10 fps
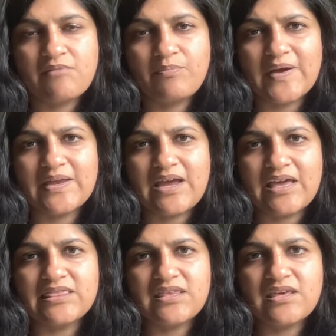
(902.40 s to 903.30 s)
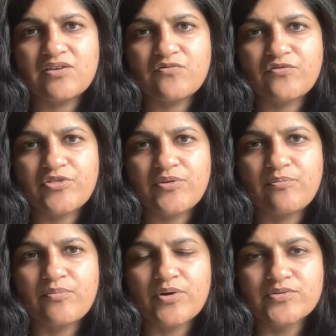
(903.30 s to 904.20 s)
But I think for the
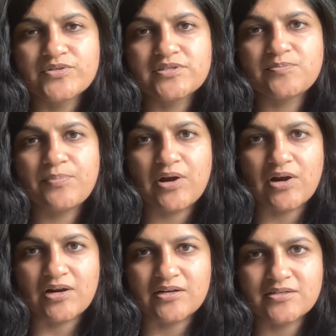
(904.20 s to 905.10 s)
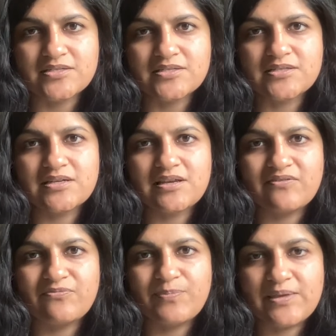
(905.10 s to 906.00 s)
most part,
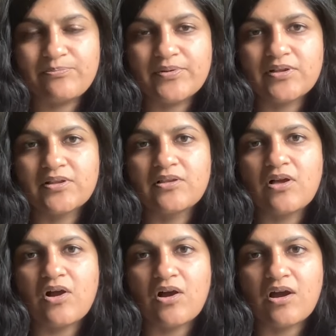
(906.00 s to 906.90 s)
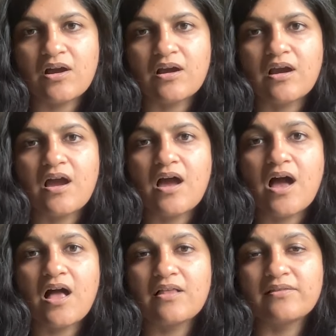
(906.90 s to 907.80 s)
if people are,
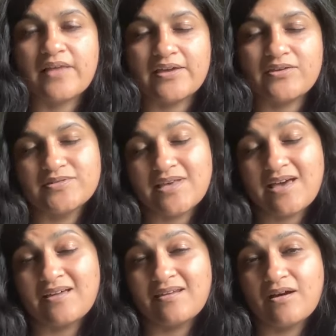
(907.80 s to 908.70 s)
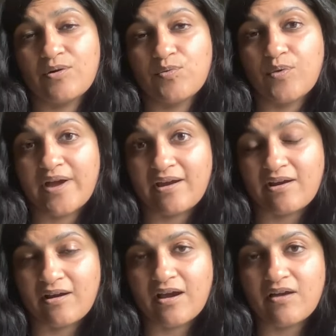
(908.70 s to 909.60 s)
like you said,
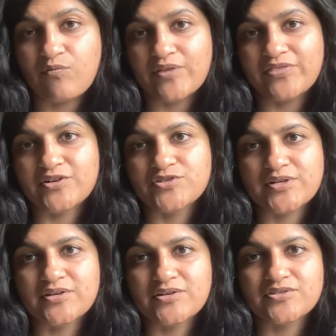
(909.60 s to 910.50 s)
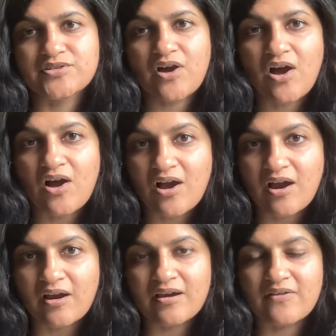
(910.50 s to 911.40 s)
aware of what their triggers
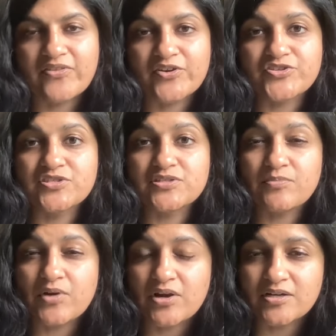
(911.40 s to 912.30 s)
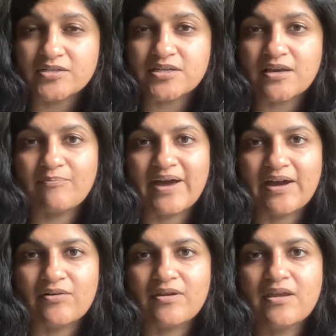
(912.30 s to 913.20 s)
are, if they're smart
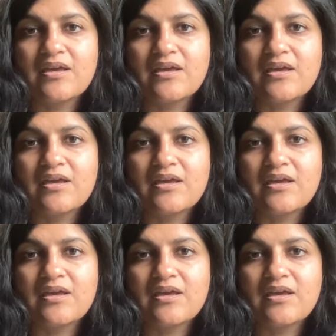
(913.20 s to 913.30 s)
about